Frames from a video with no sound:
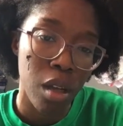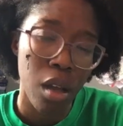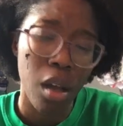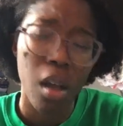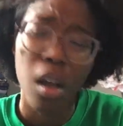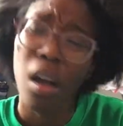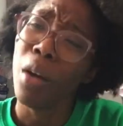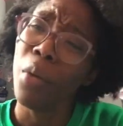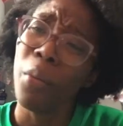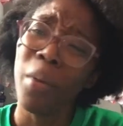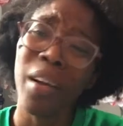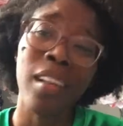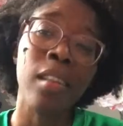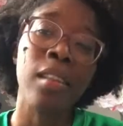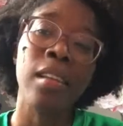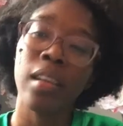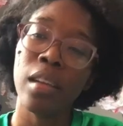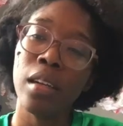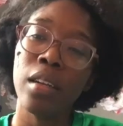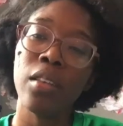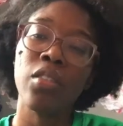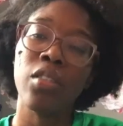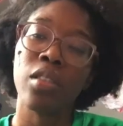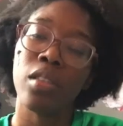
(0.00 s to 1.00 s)
Well, then
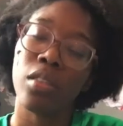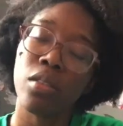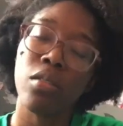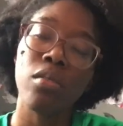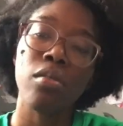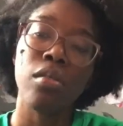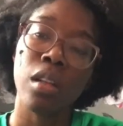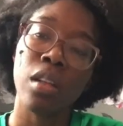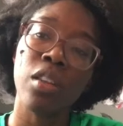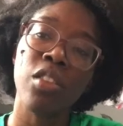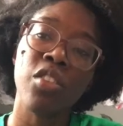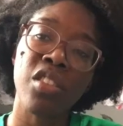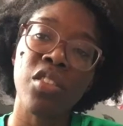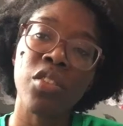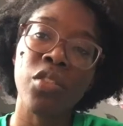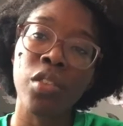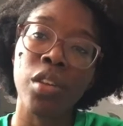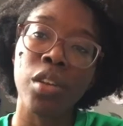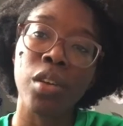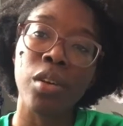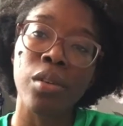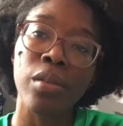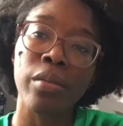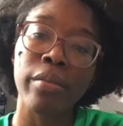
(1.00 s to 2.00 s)
it's a
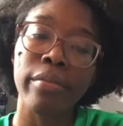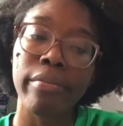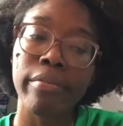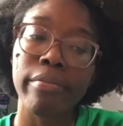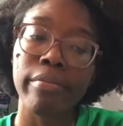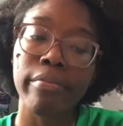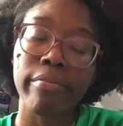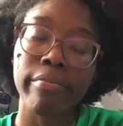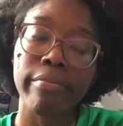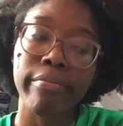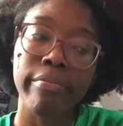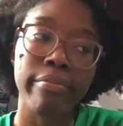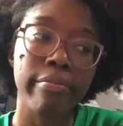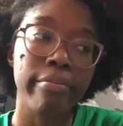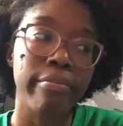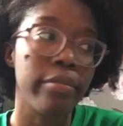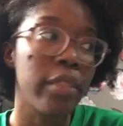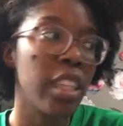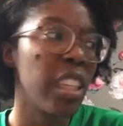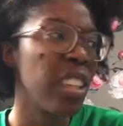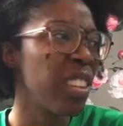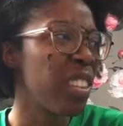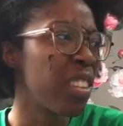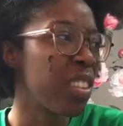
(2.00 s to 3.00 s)
steal.
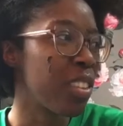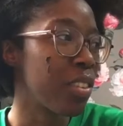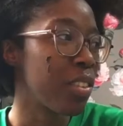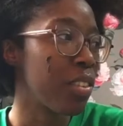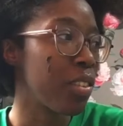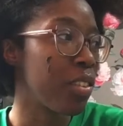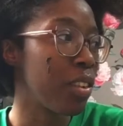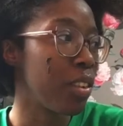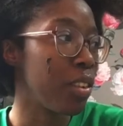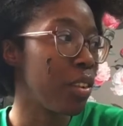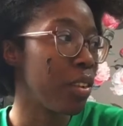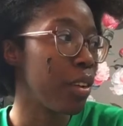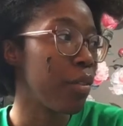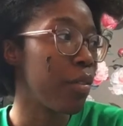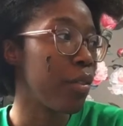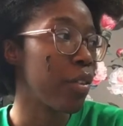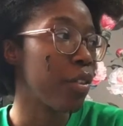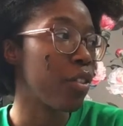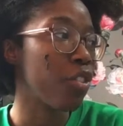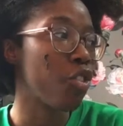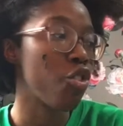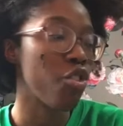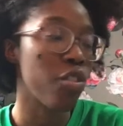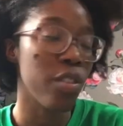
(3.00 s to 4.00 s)
Then it's a steal. If
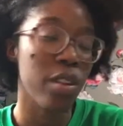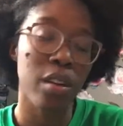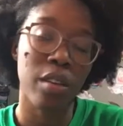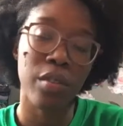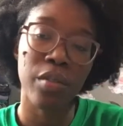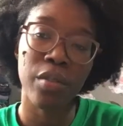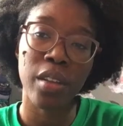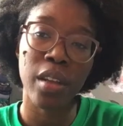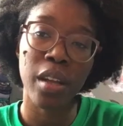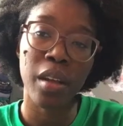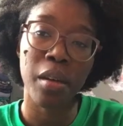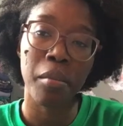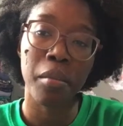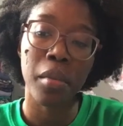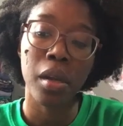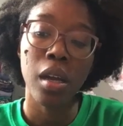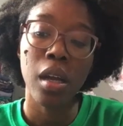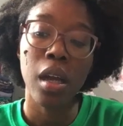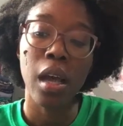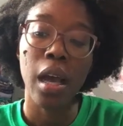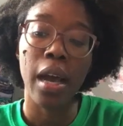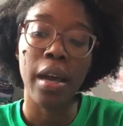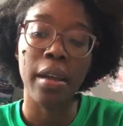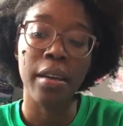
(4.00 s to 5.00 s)
it's 3 of them
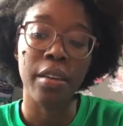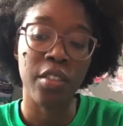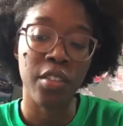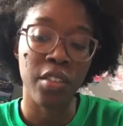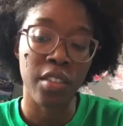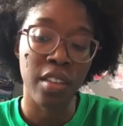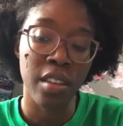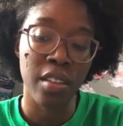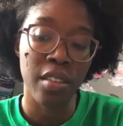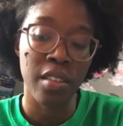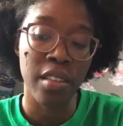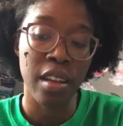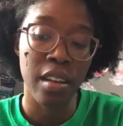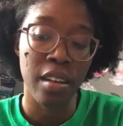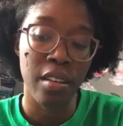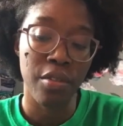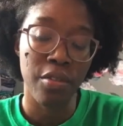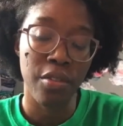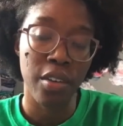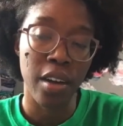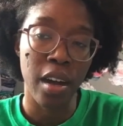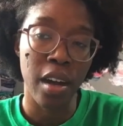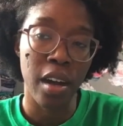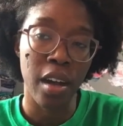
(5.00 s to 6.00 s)
and it's
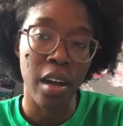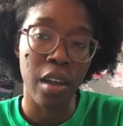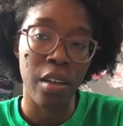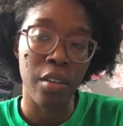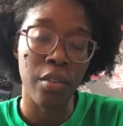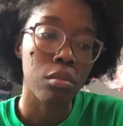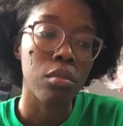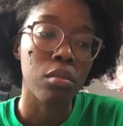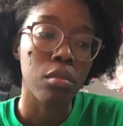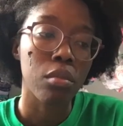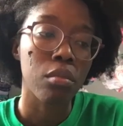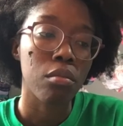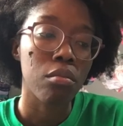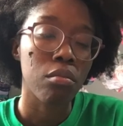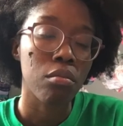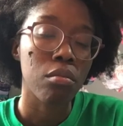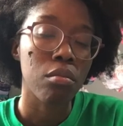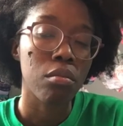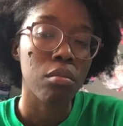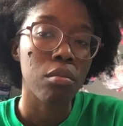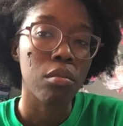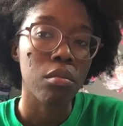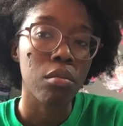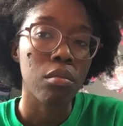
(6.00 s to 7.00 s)
$6.95,
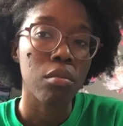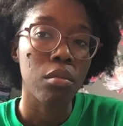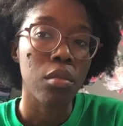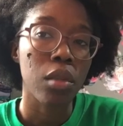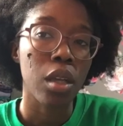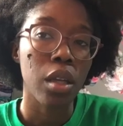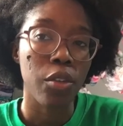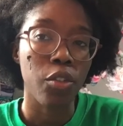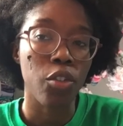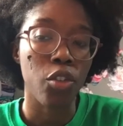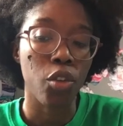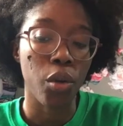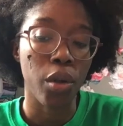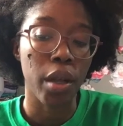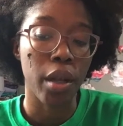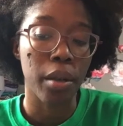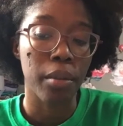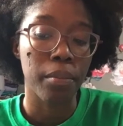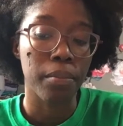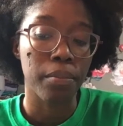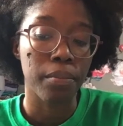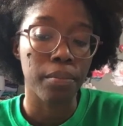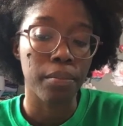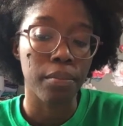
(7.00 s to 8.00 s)
it's okay.
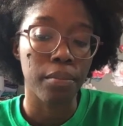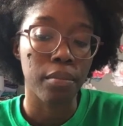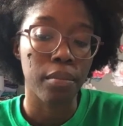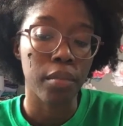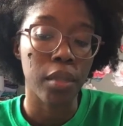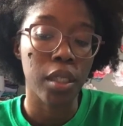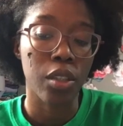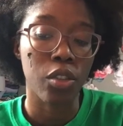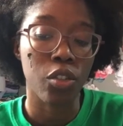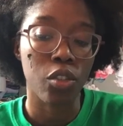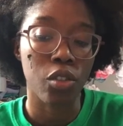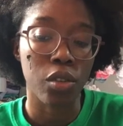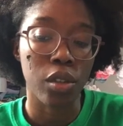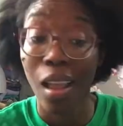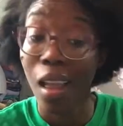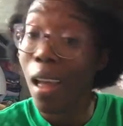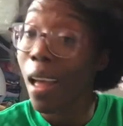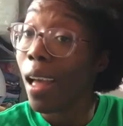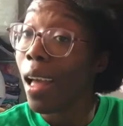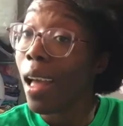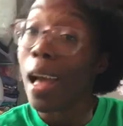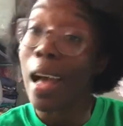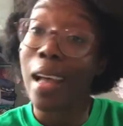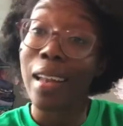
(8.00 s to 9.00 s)
It's okay.
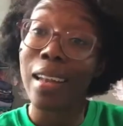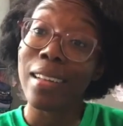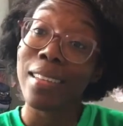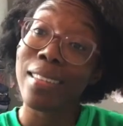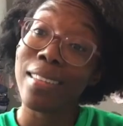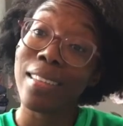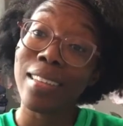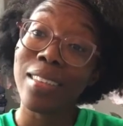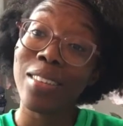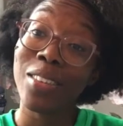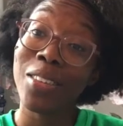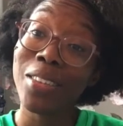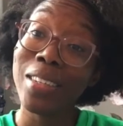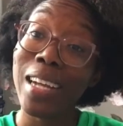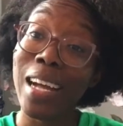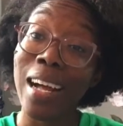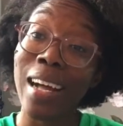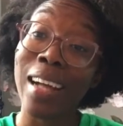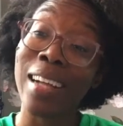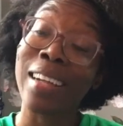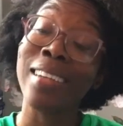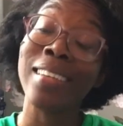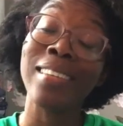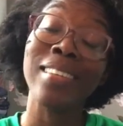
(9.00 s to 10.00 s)
And that's it, you
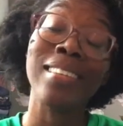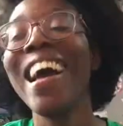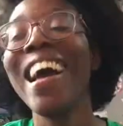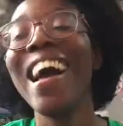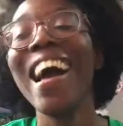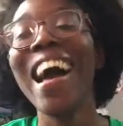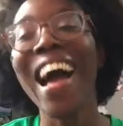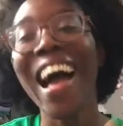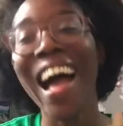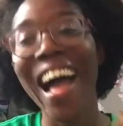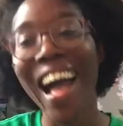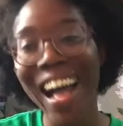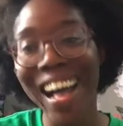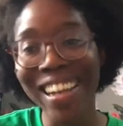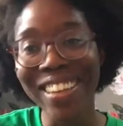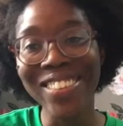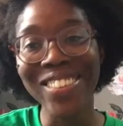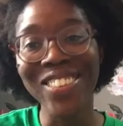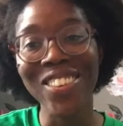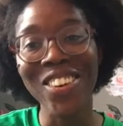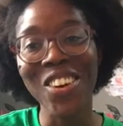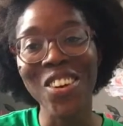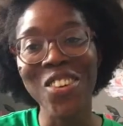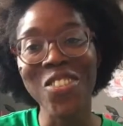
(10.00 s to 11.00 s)
guys. As
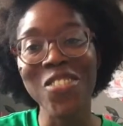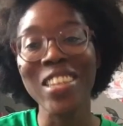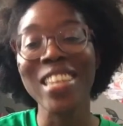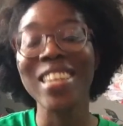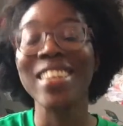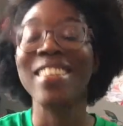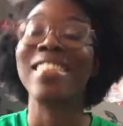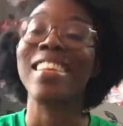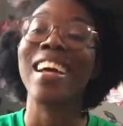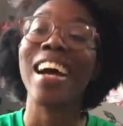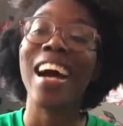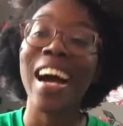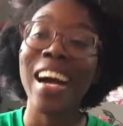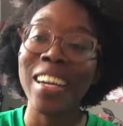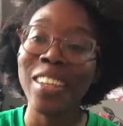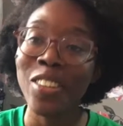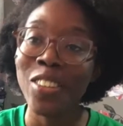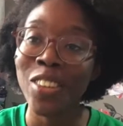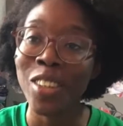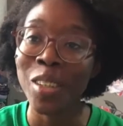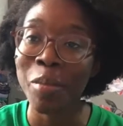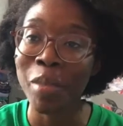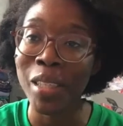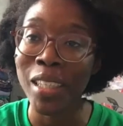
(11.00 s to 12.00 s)
always, I
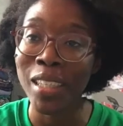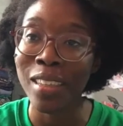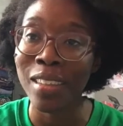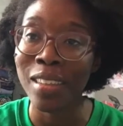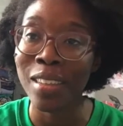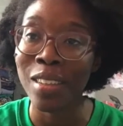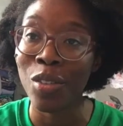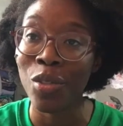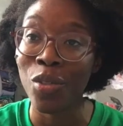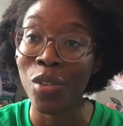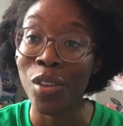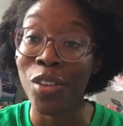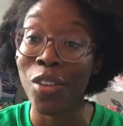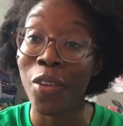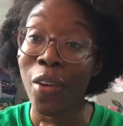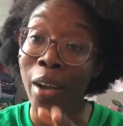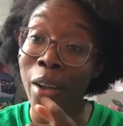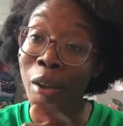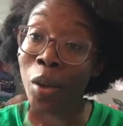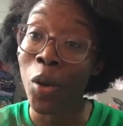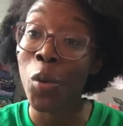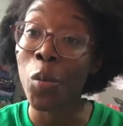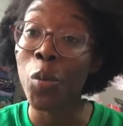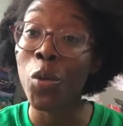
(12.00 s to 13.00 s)
enjoy making this video. I
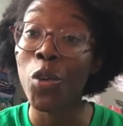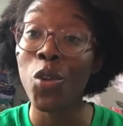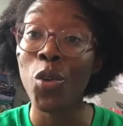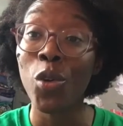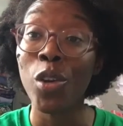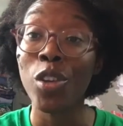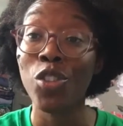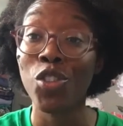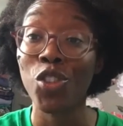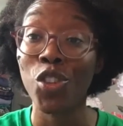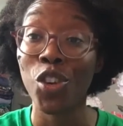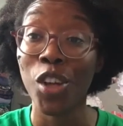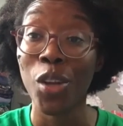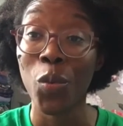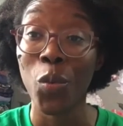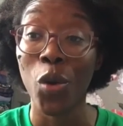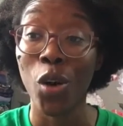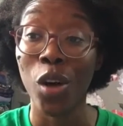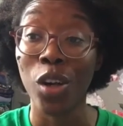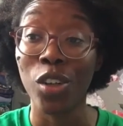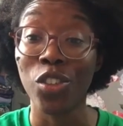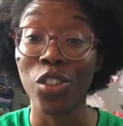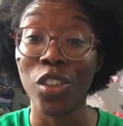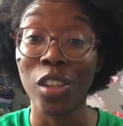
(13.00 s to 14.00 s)
hope you enjoy
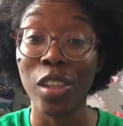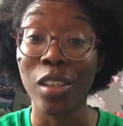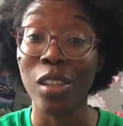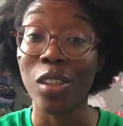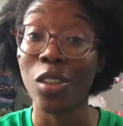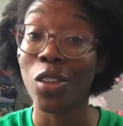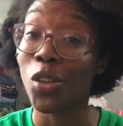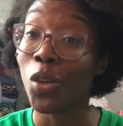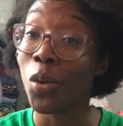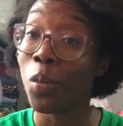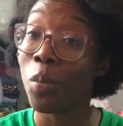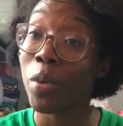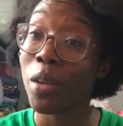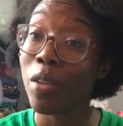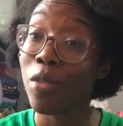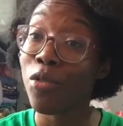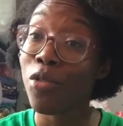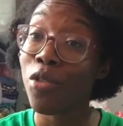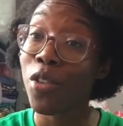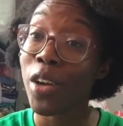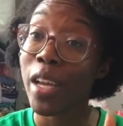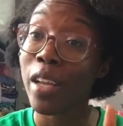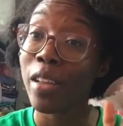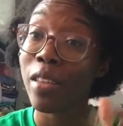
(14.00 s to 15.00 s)
watching. Don't be
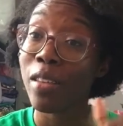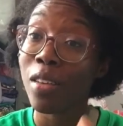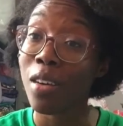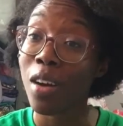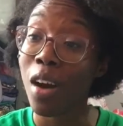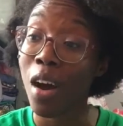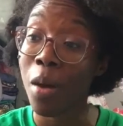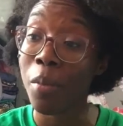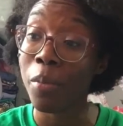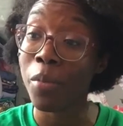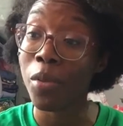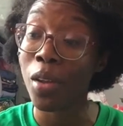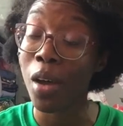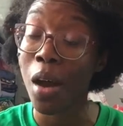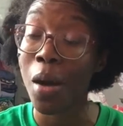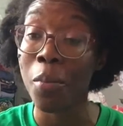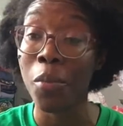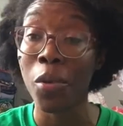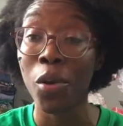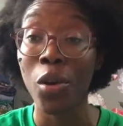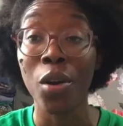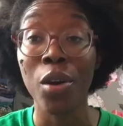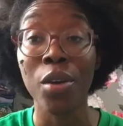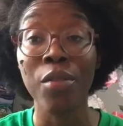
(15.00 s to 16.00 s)
afraid, comment down
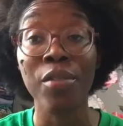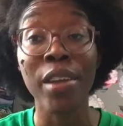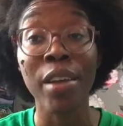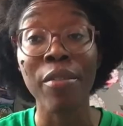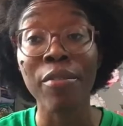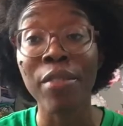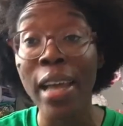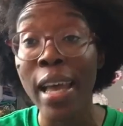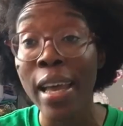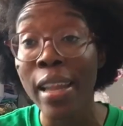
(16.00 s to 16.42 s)
below if you have any